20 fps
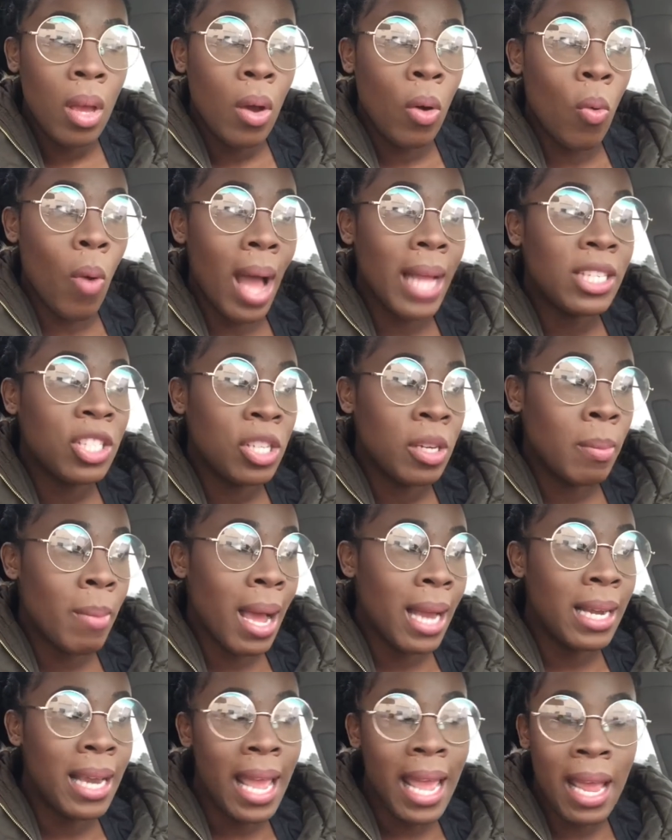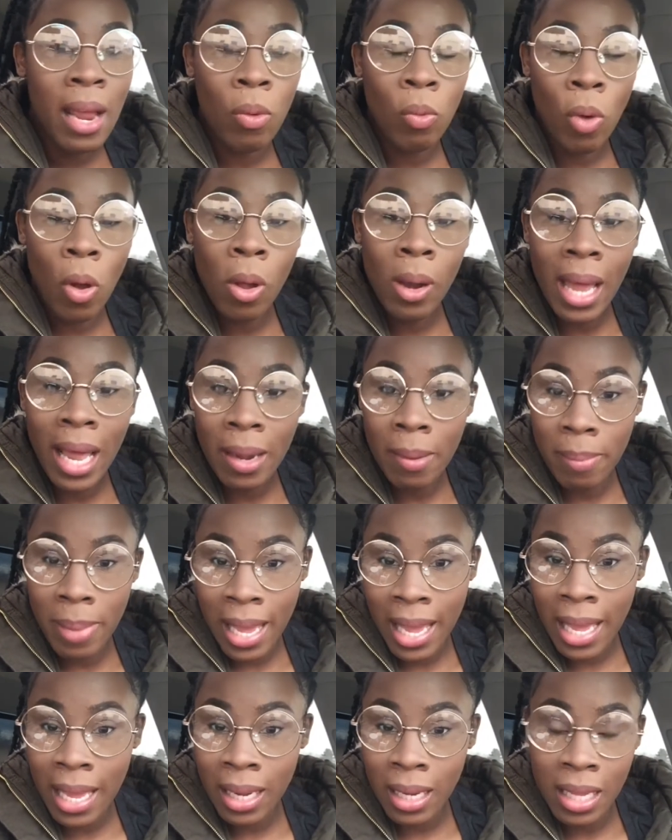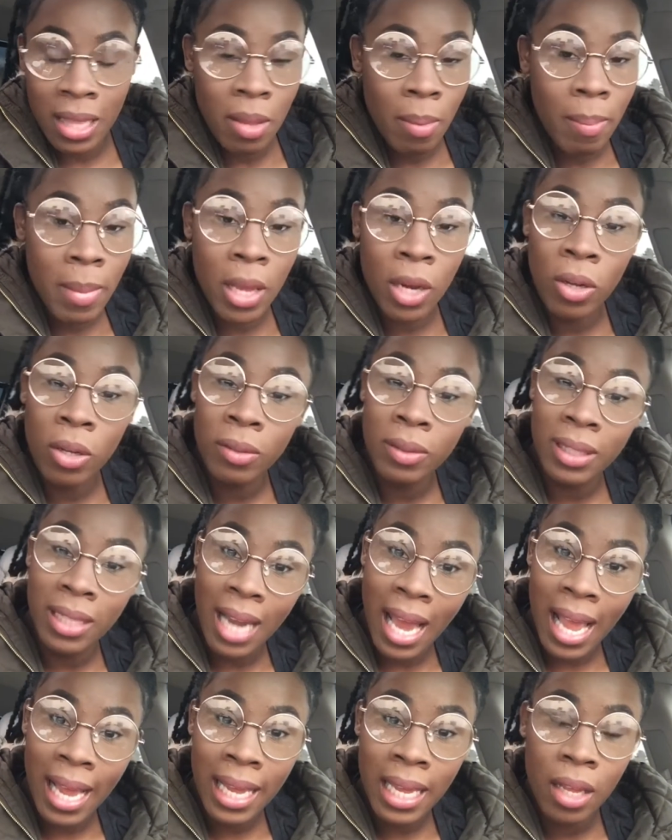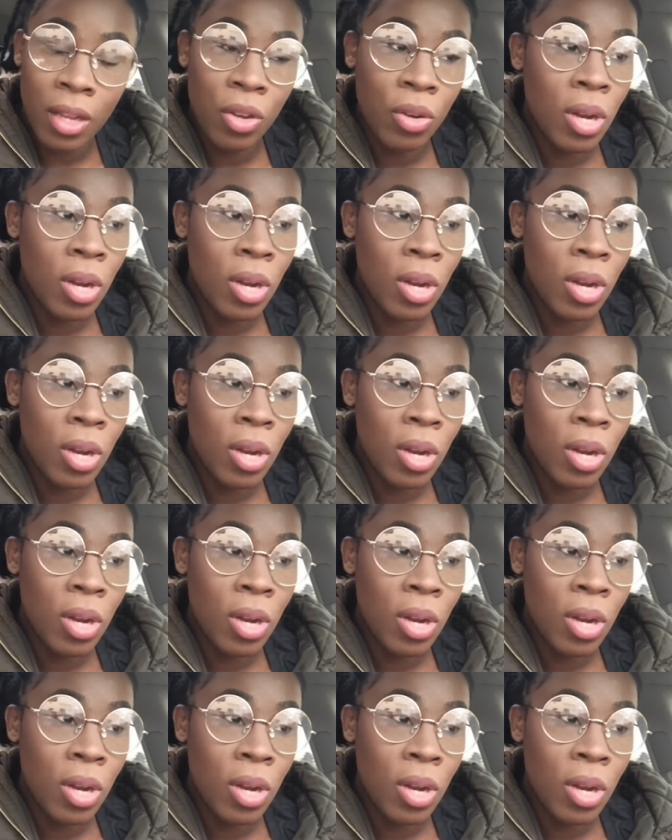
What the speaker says: watching my dad roll out of bed in the middle of the night,